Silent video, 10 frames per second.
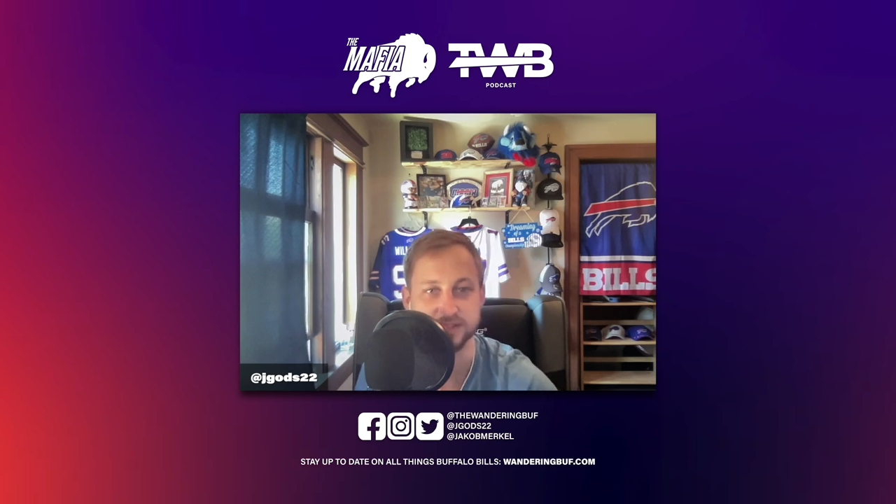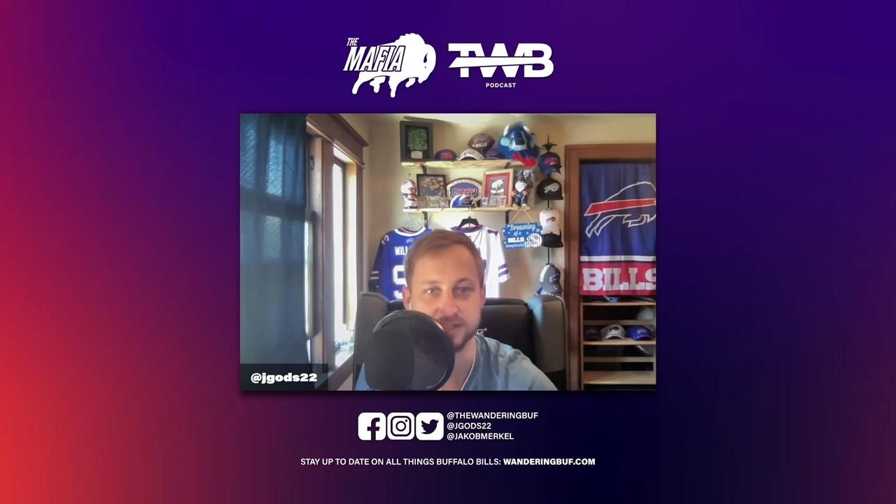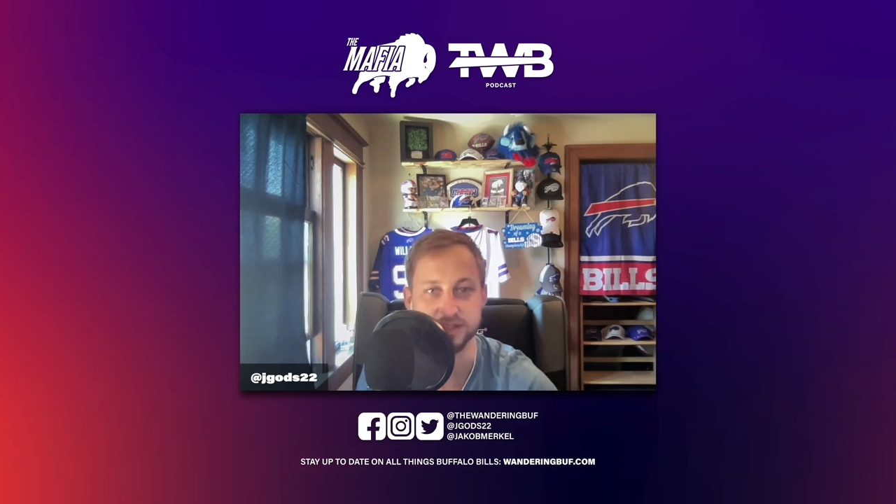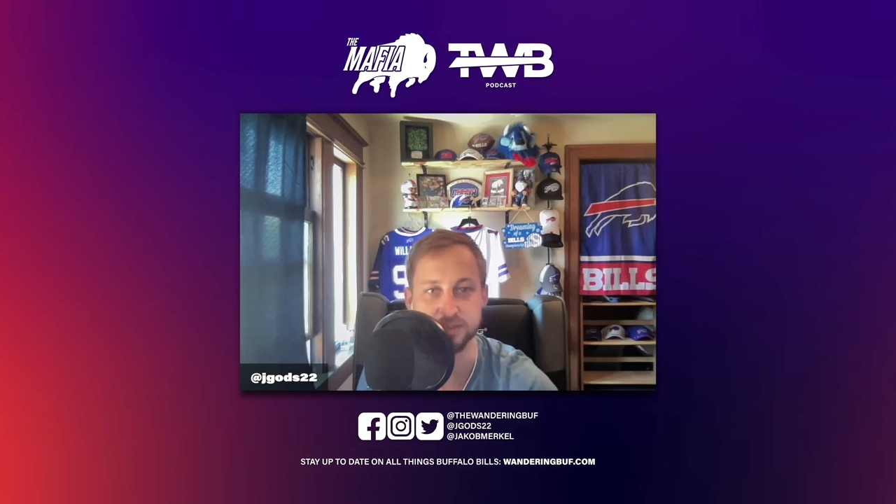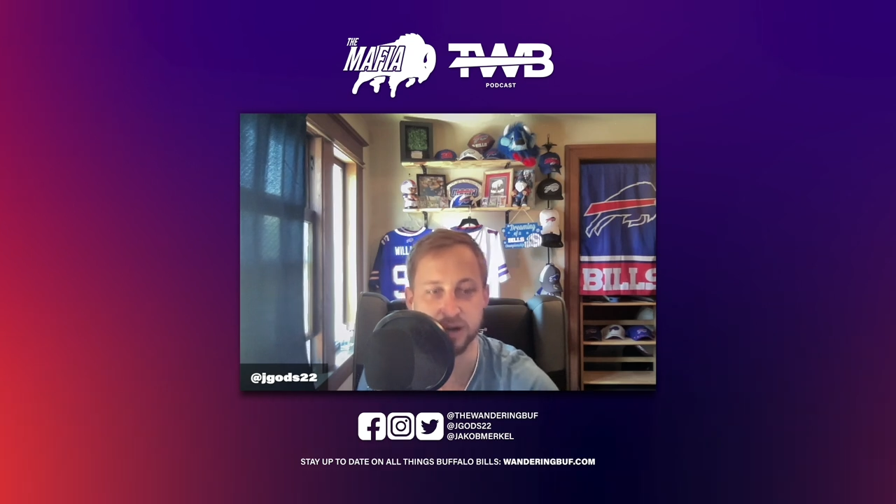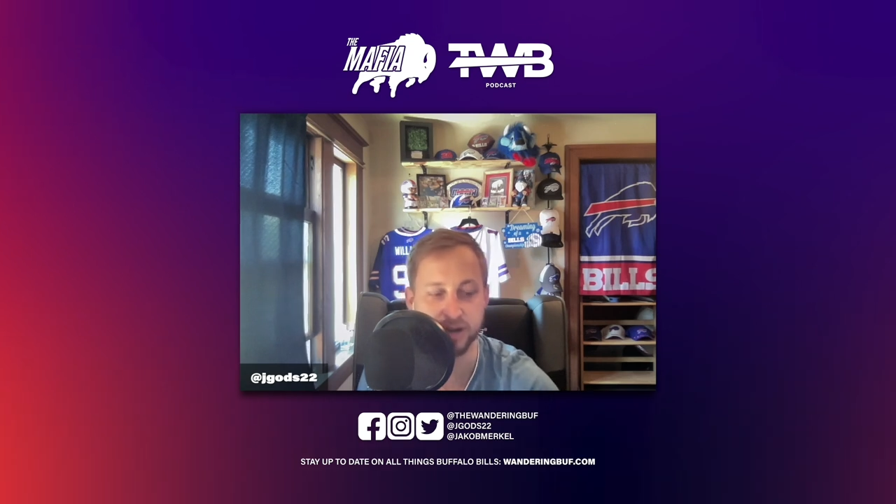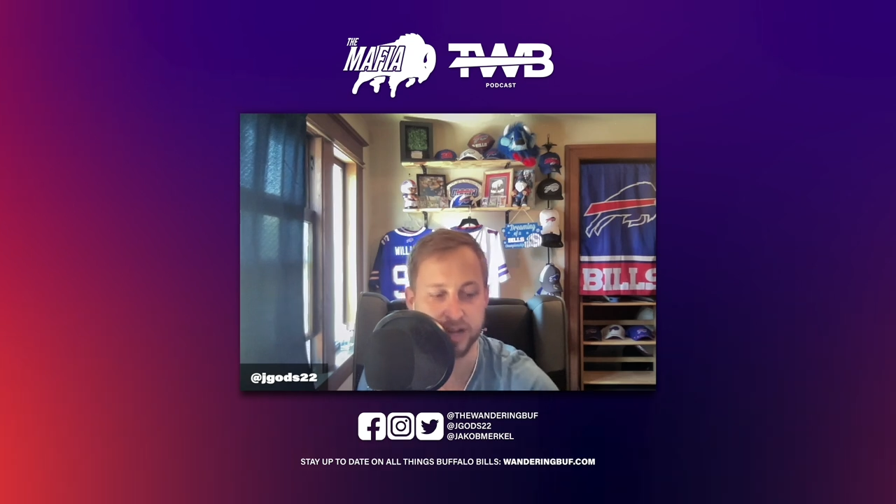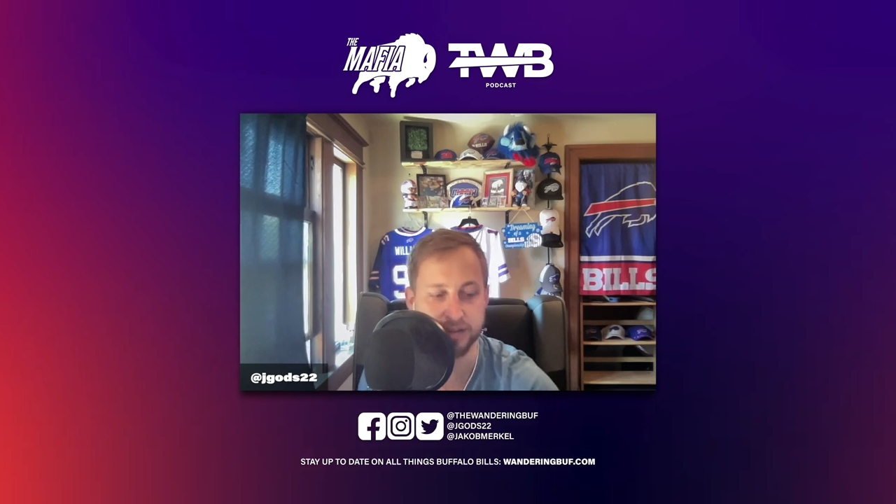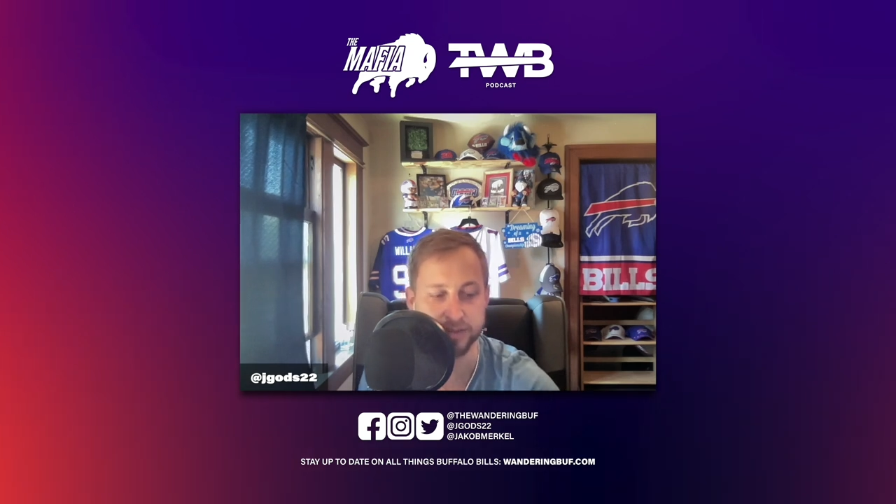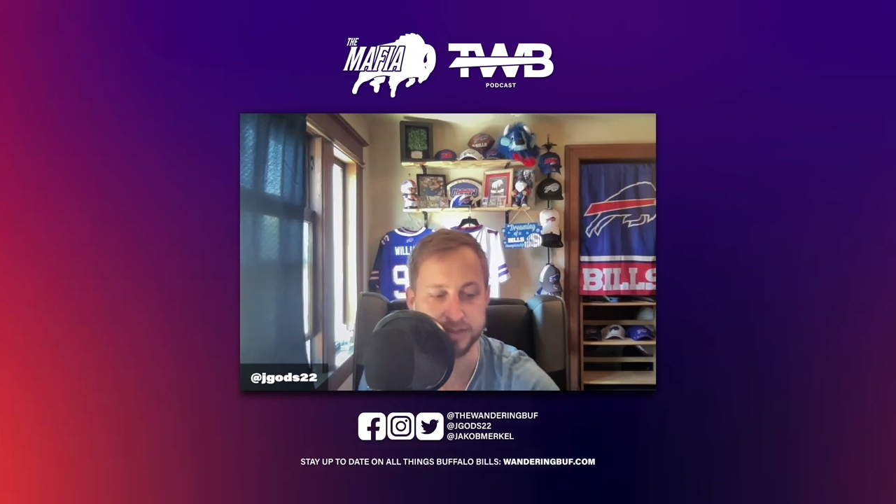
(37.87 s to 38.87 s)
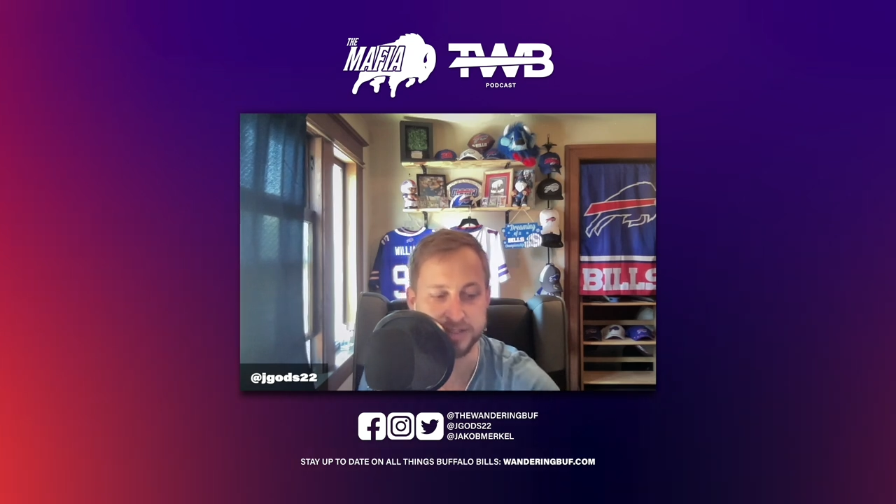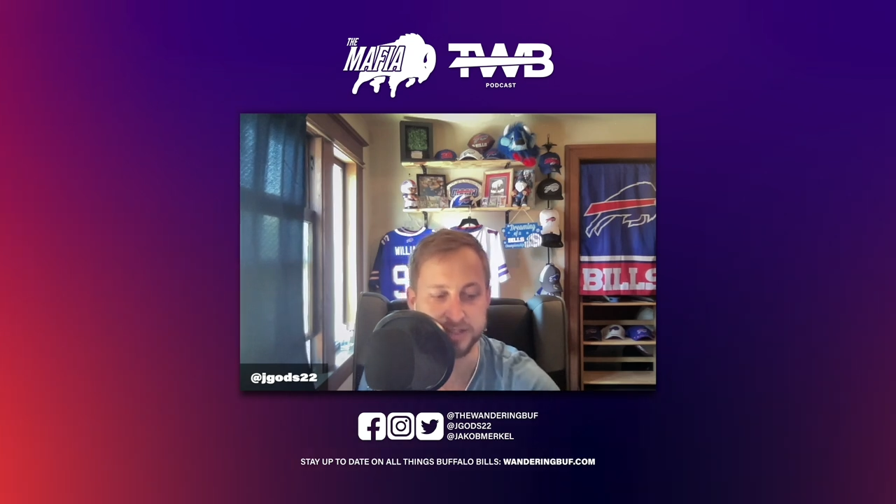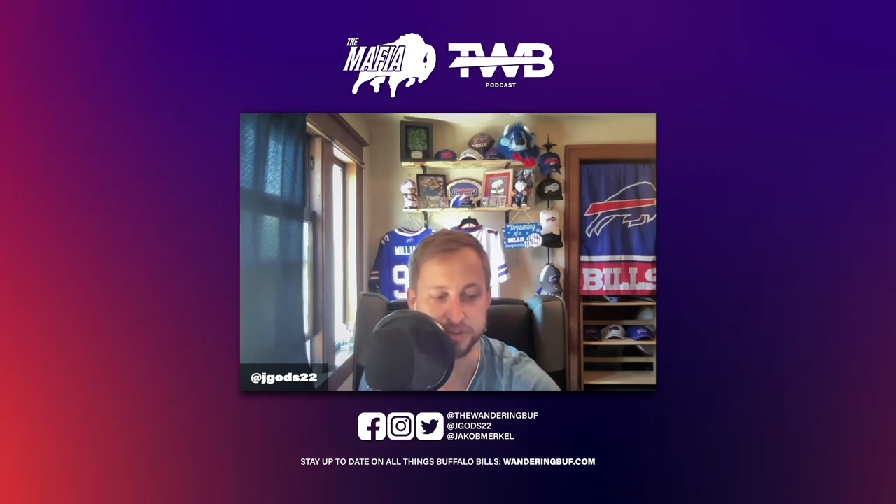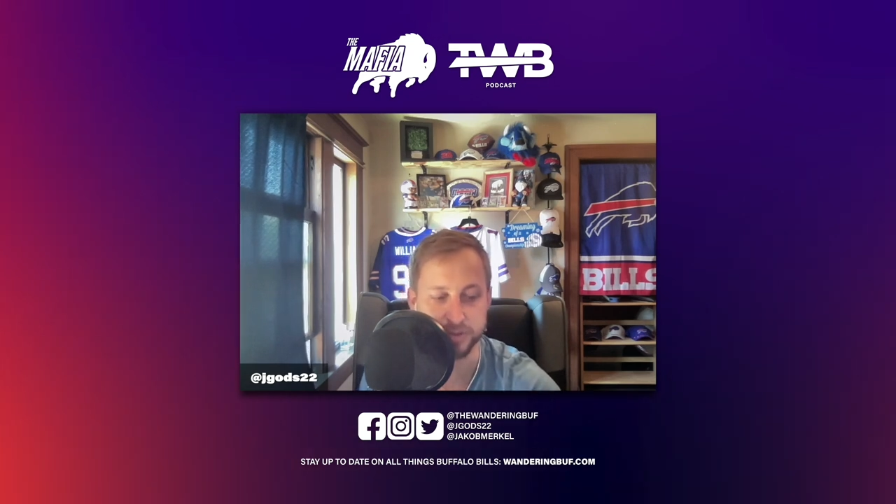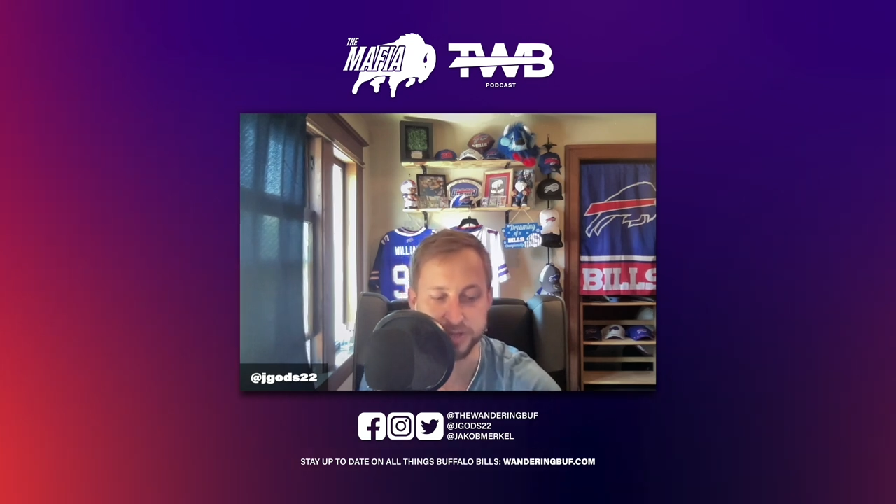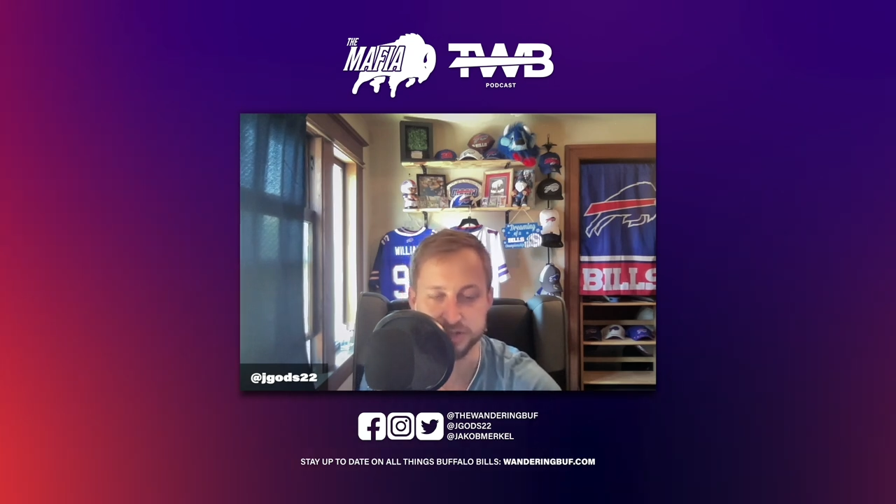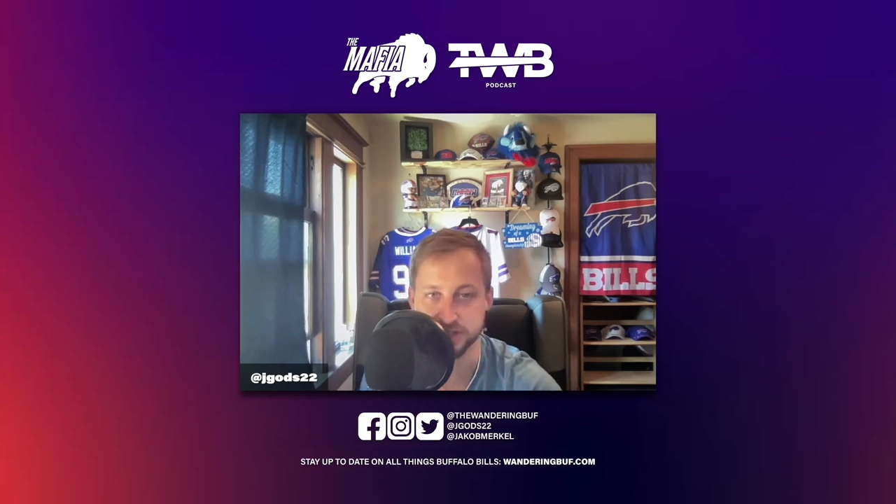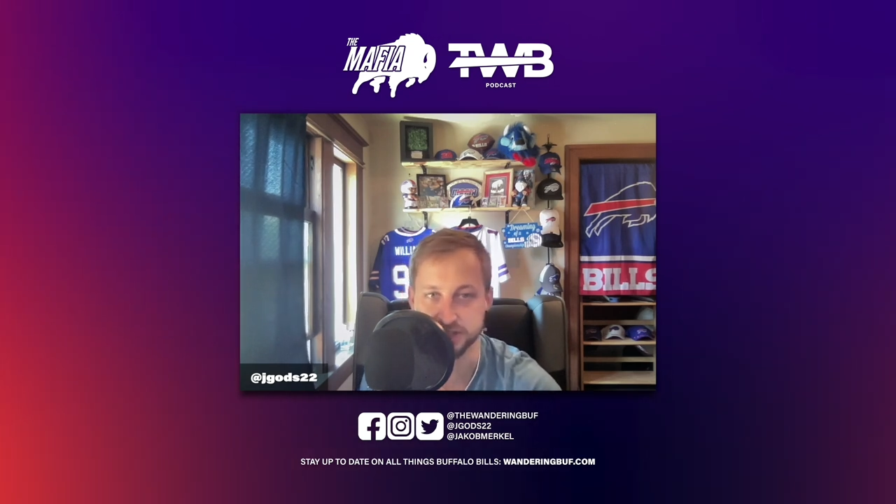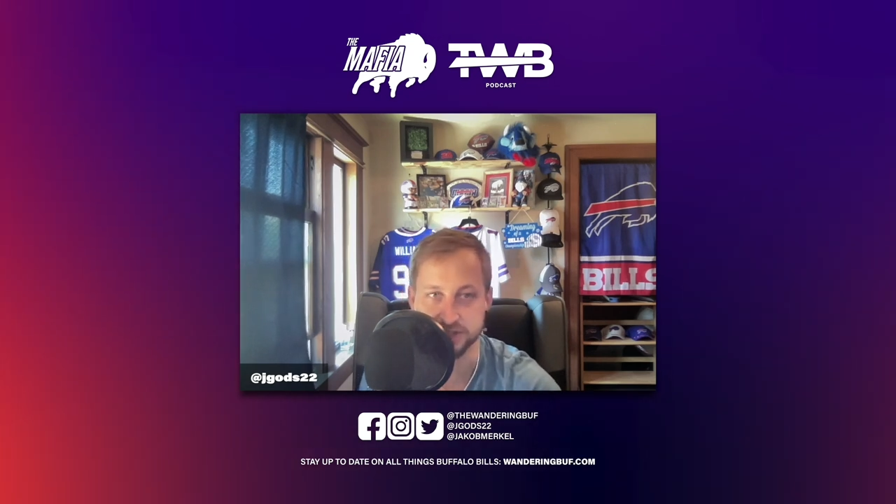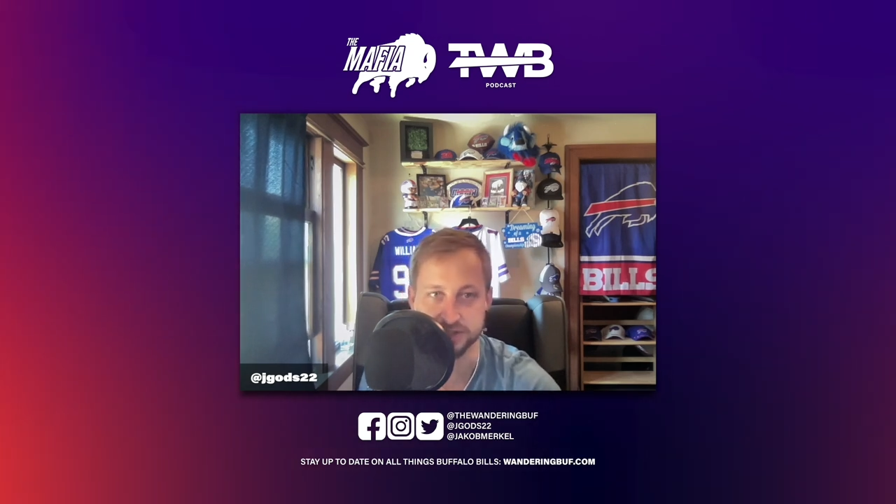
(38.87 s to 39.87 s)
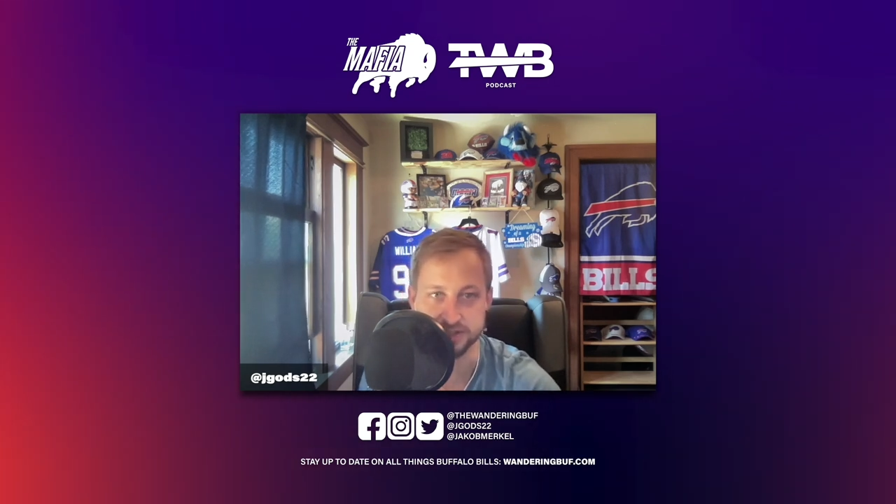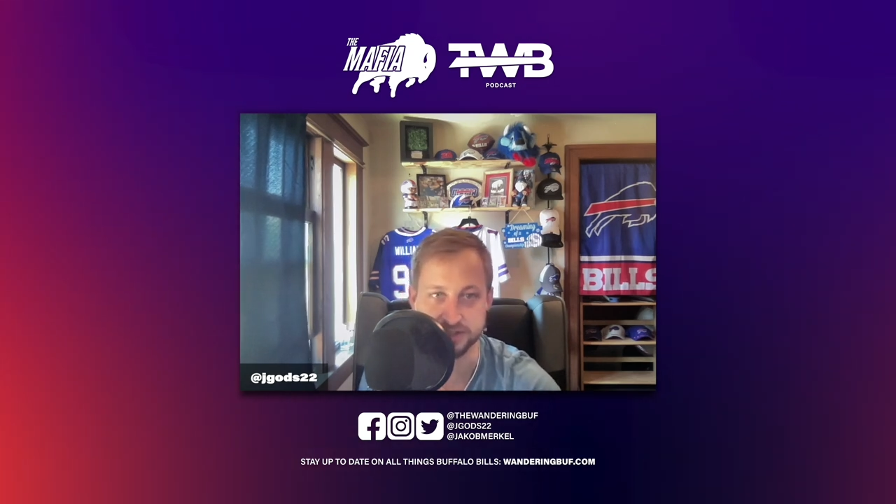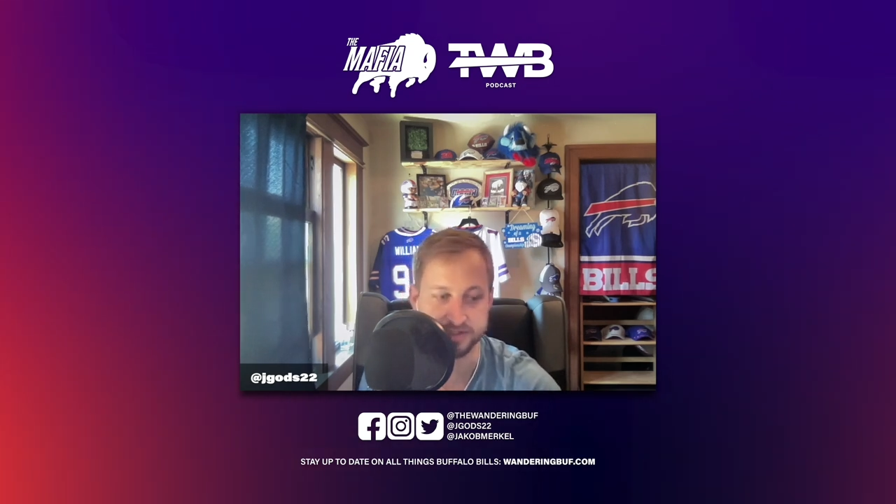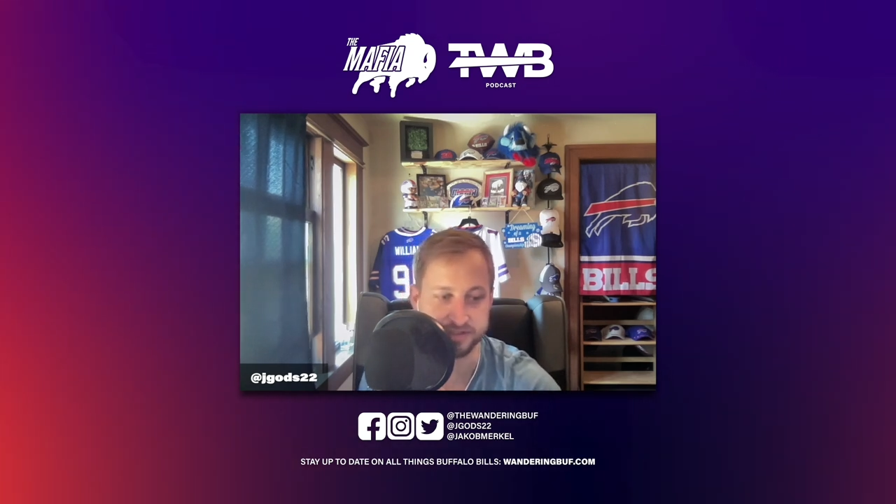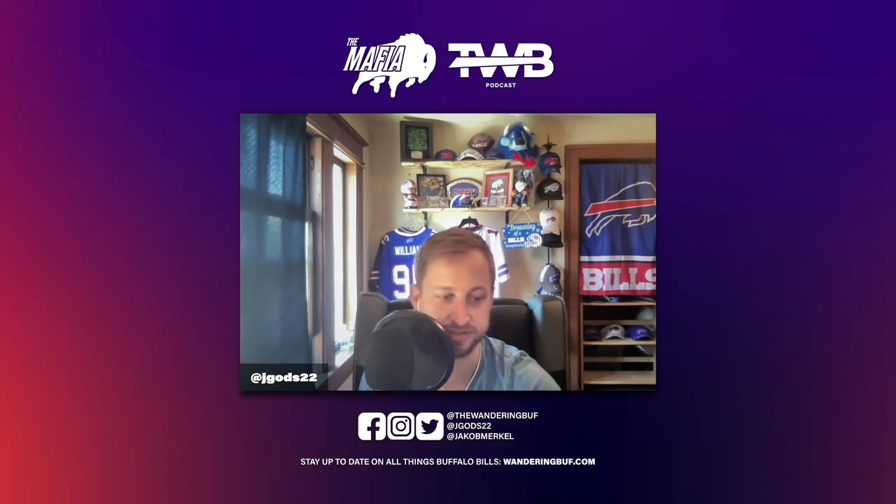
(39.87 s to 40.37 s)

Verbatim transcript: the Damar Hamlin situation is just